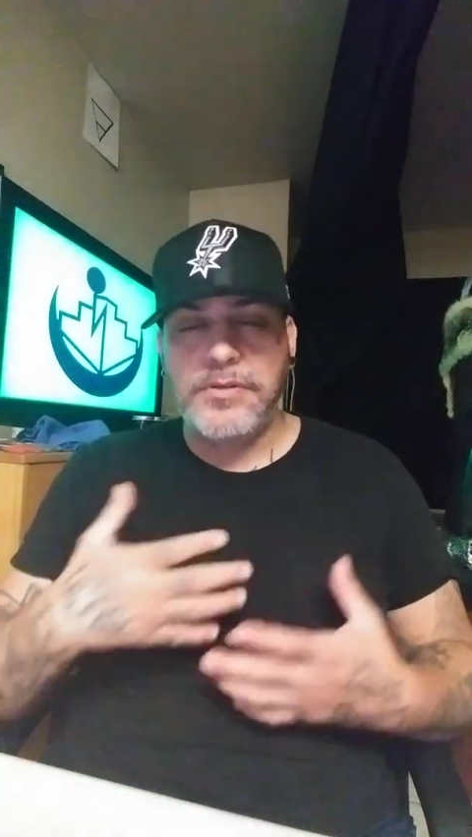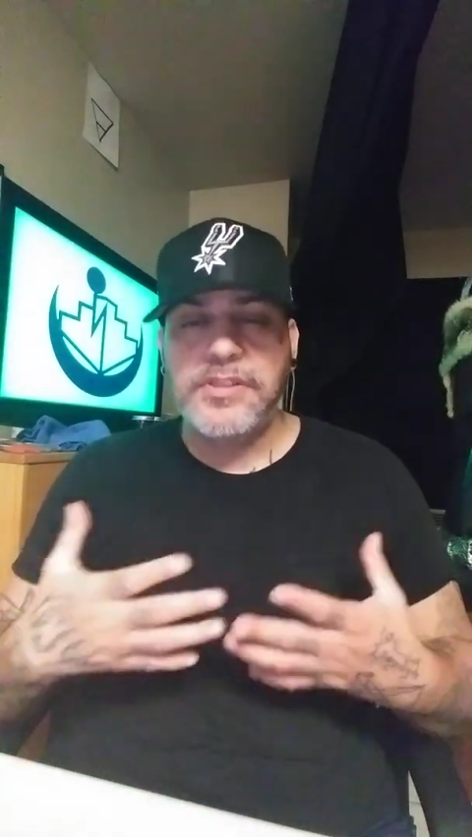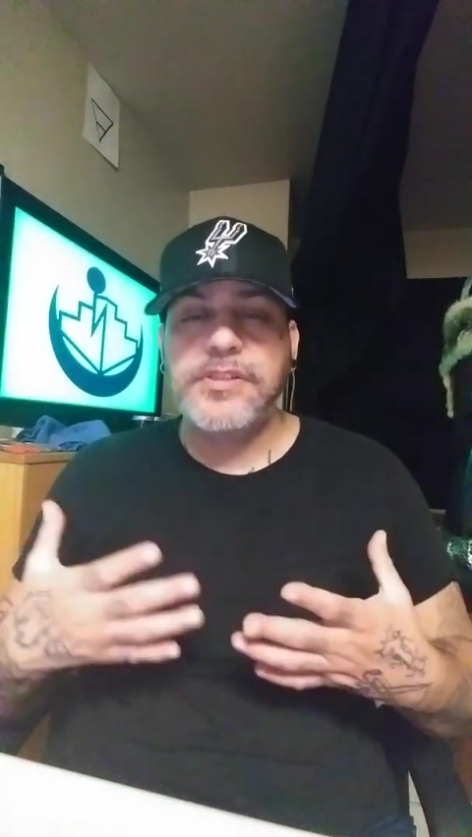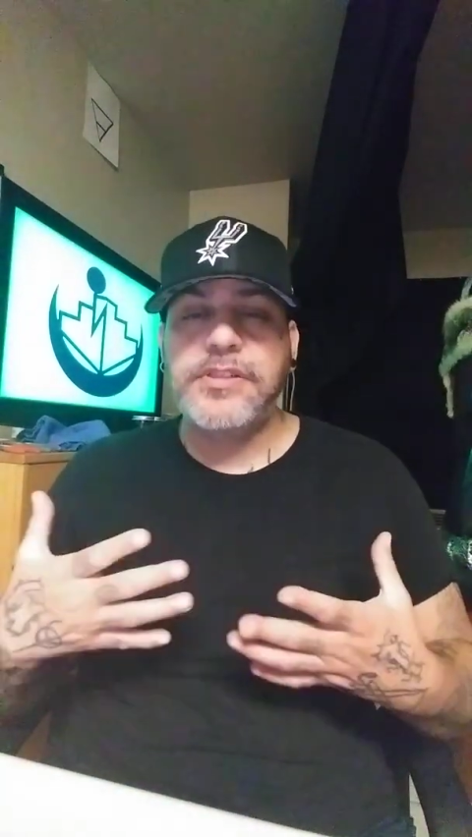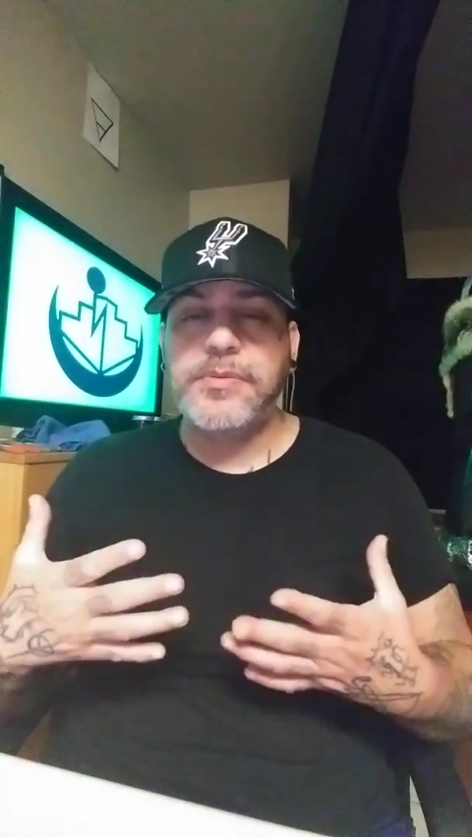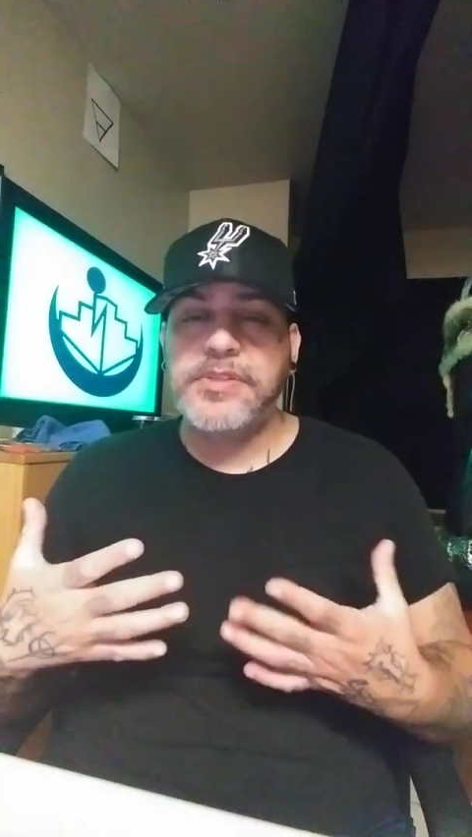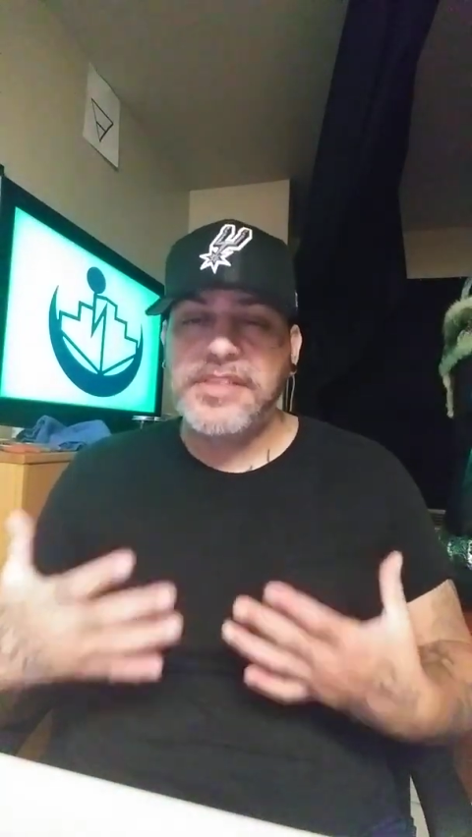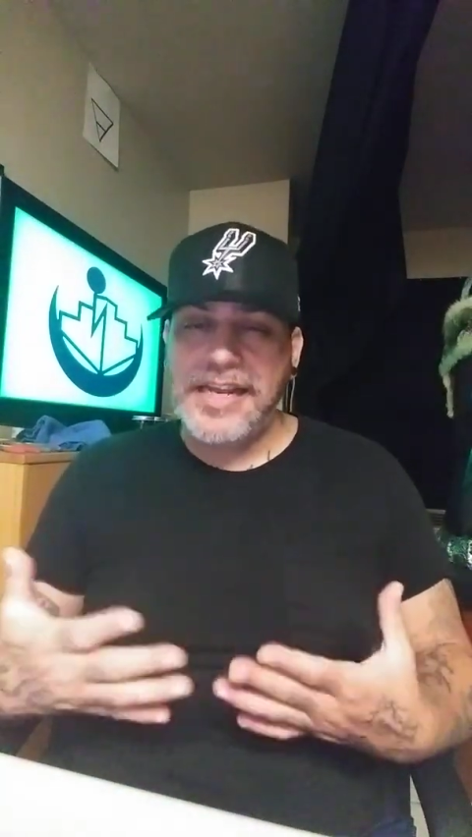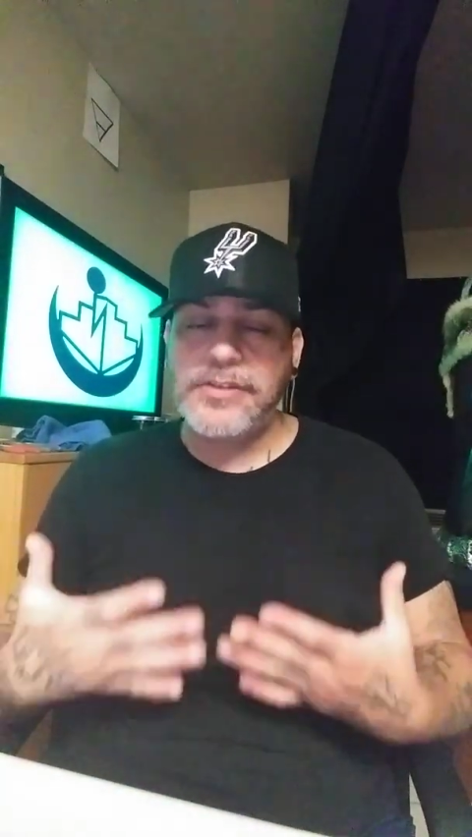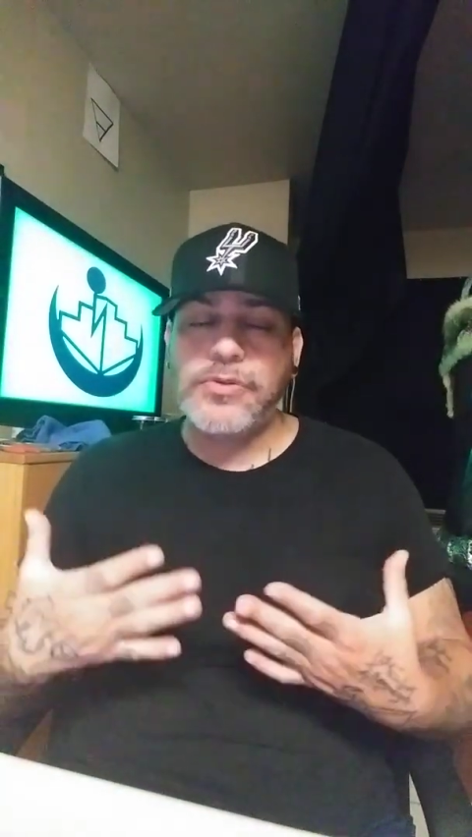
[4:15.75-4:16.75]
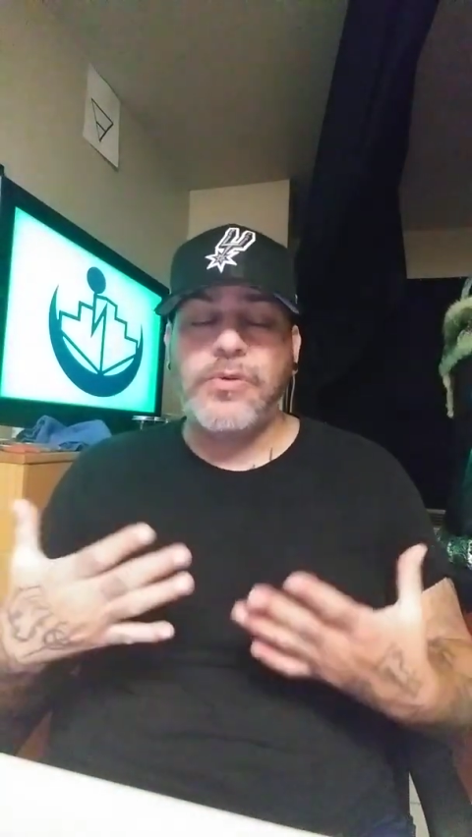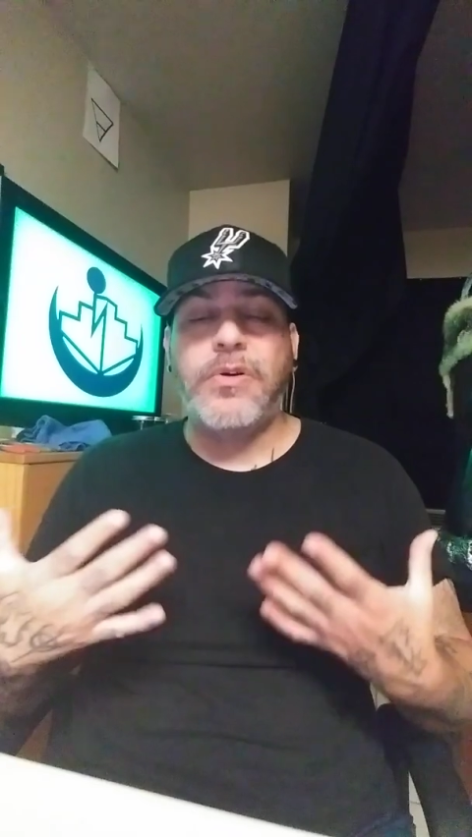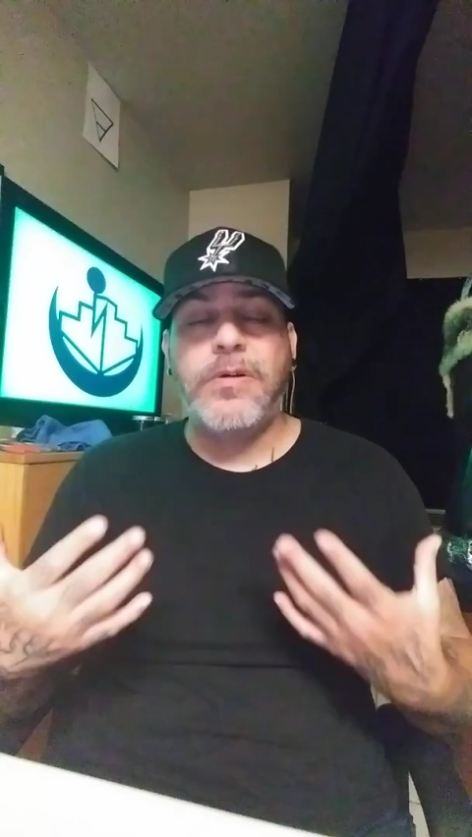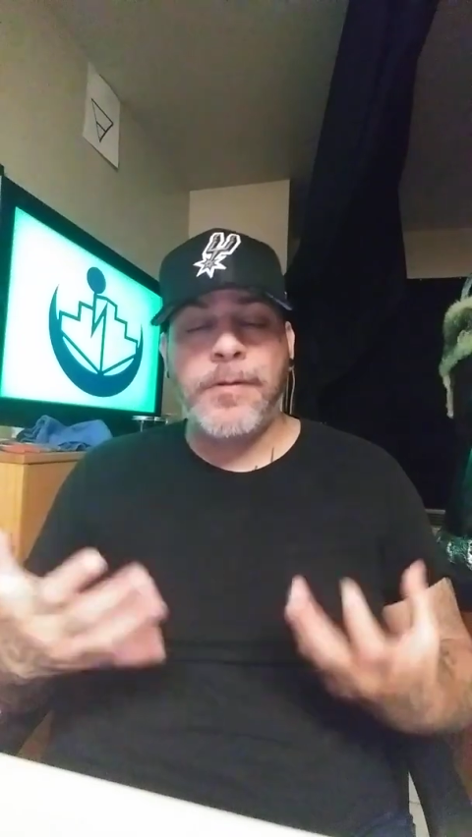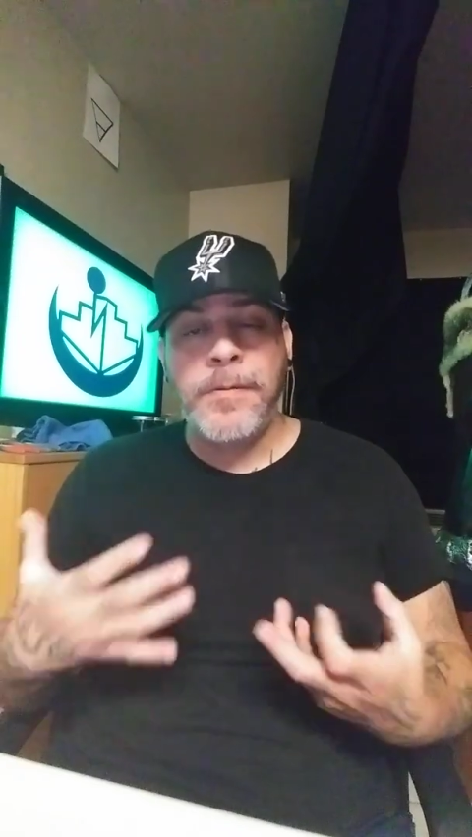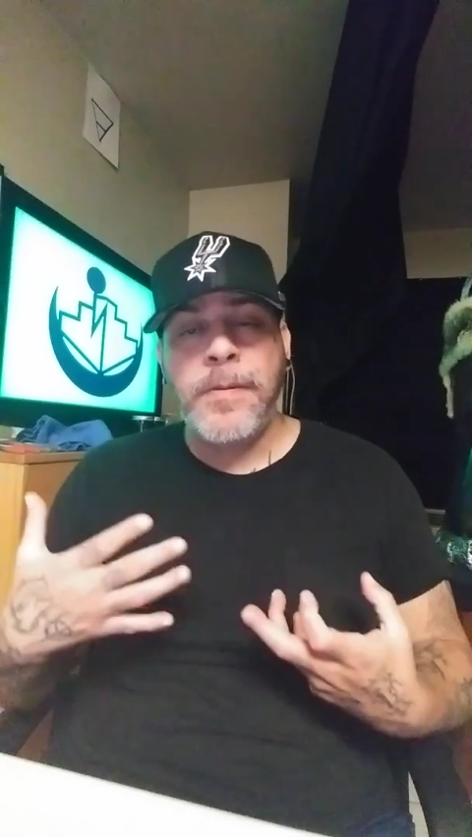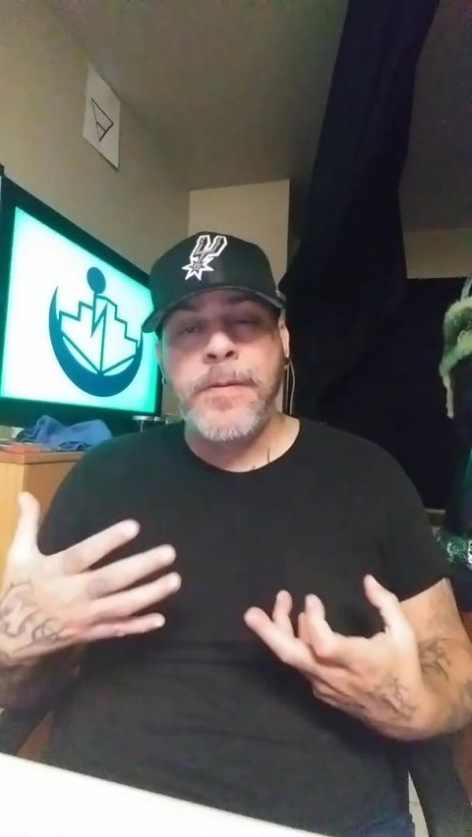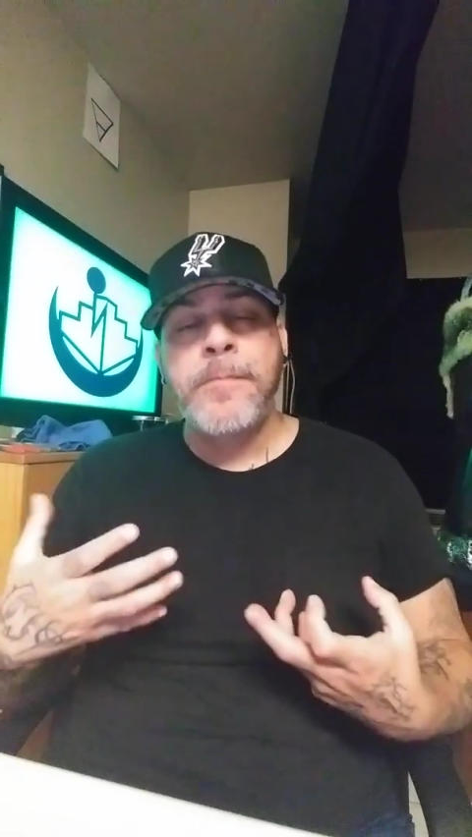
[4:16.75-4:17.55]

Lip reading: substantial